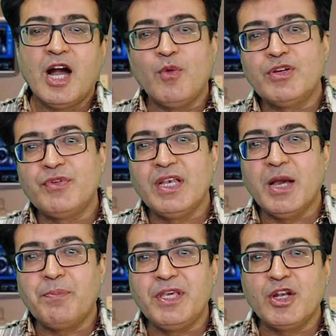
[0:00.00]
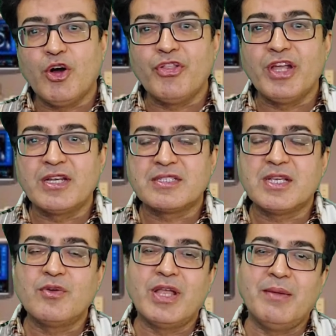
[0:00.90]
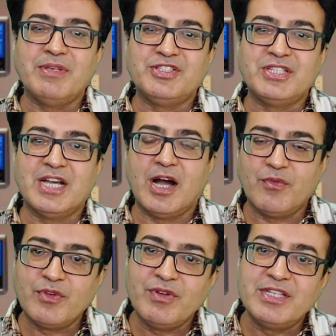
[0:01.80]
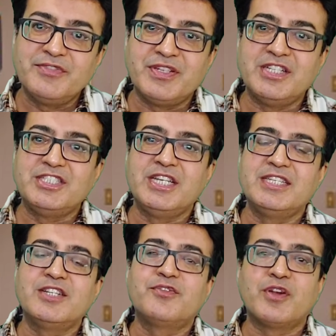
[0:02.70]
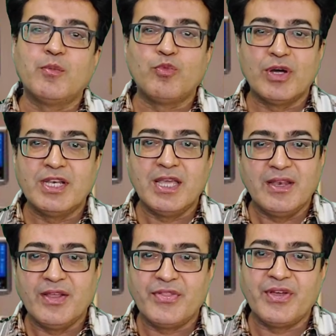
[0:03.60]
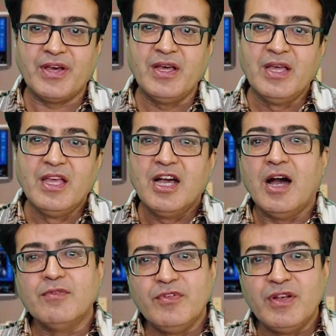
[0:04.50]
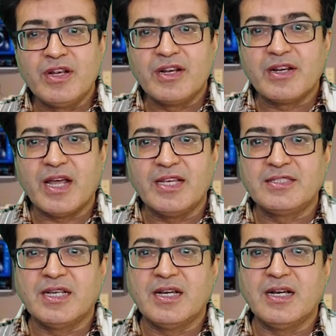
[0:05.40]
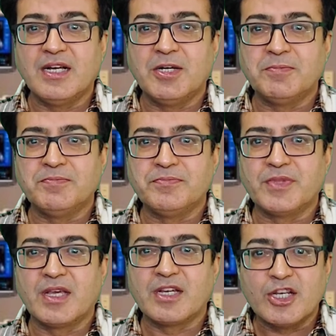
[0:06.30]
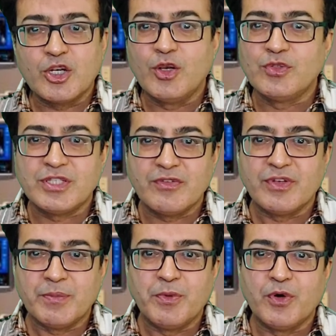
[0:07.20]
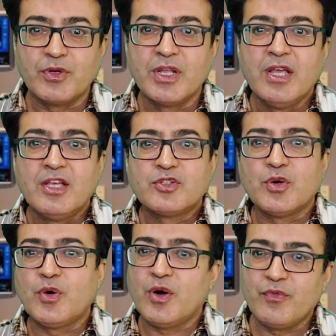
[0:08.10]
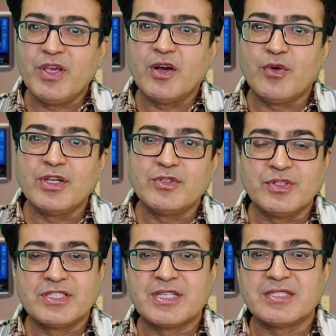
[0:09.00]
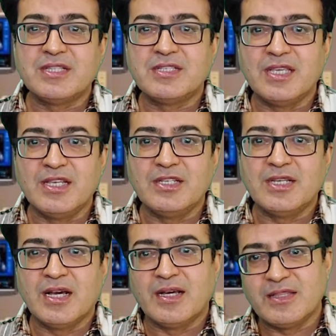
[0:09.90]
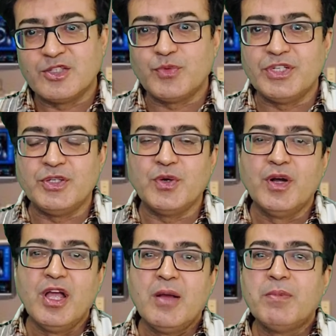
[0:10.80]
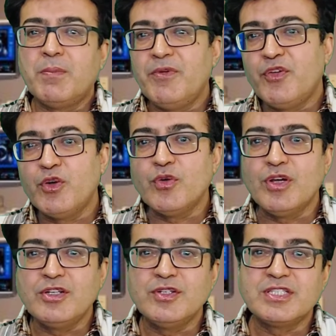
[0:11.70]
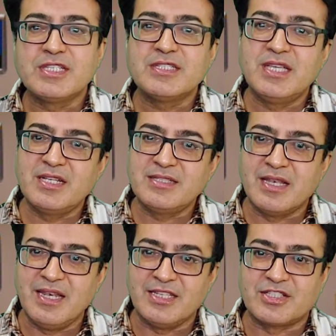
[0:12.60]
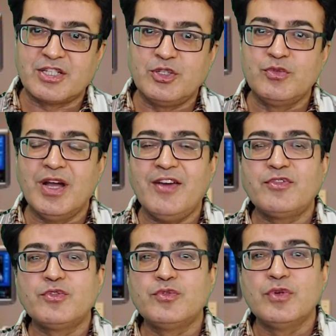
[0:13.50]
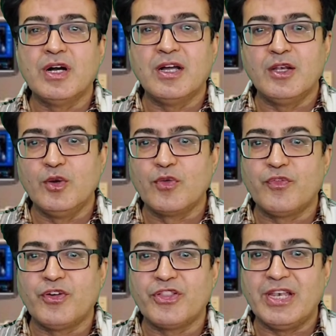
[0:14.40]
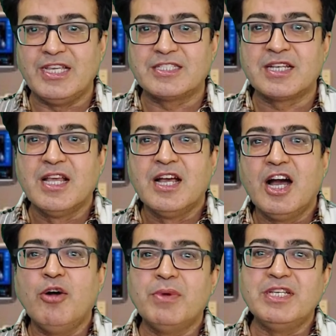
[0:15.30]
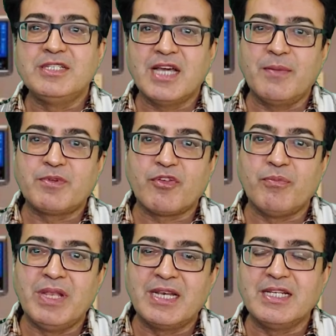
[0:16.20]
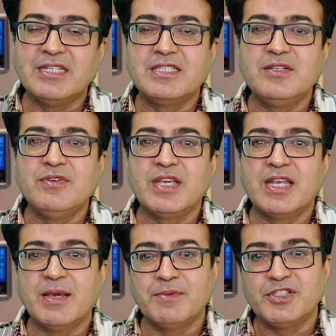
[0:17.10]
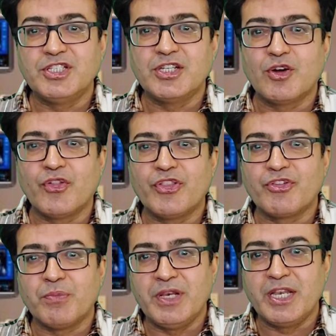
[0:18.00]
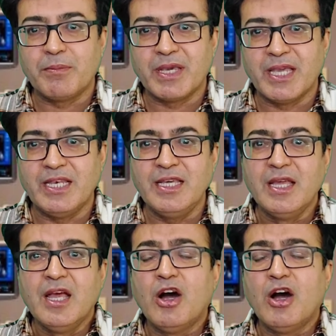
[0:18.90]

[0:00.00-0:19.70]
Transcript: How it will appear on the ultrasound imaging, how we will differentiate it from one another, how we will write a conclusive report. So we are going to discuss this in this video. But before going to discuss, there is a list. You have to look for the list, how many types of malignancy we can appreciate on the splenic megaly,